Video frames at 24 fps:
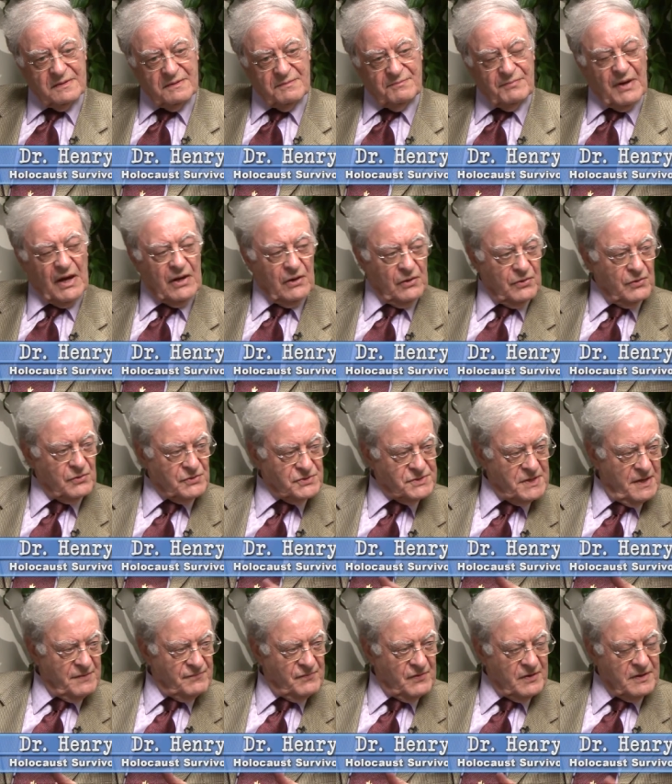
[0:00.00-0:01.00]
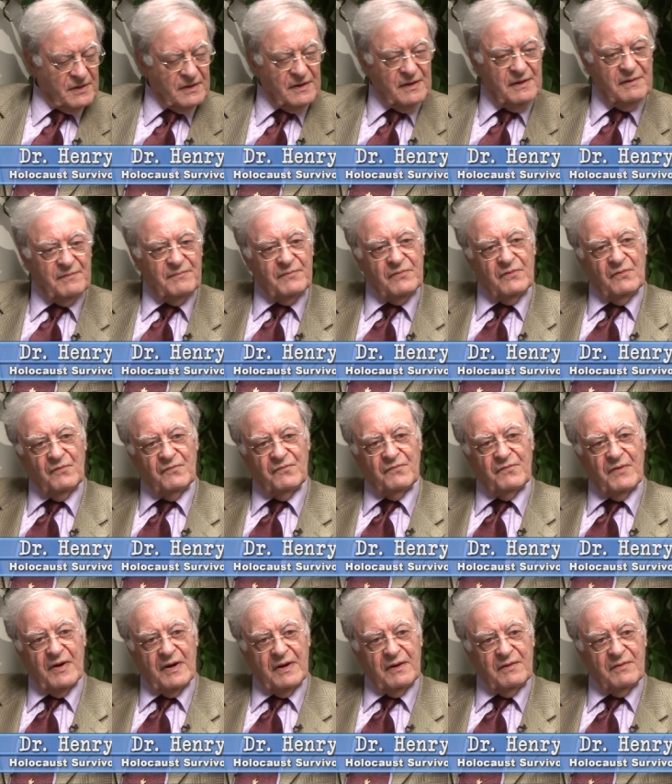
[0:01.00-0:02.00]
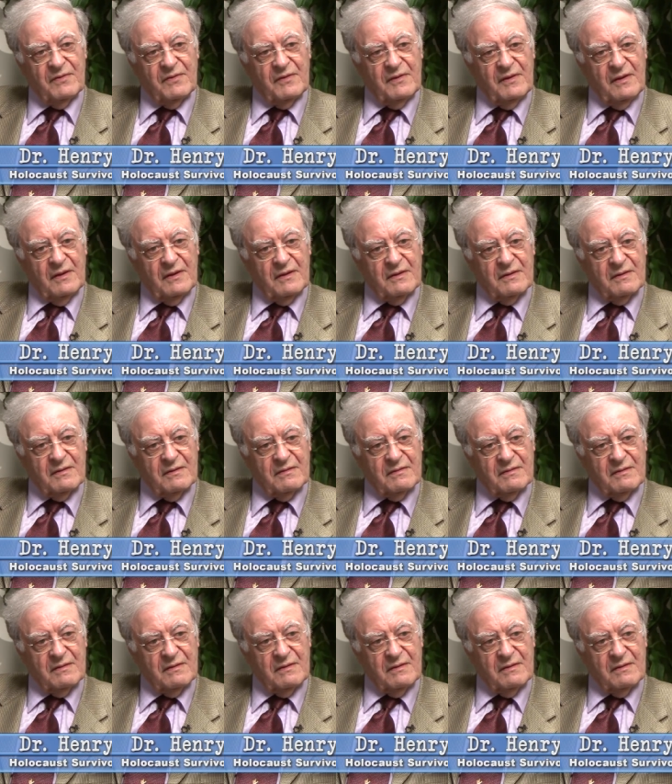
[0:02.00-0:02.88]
by longevity, to find uh,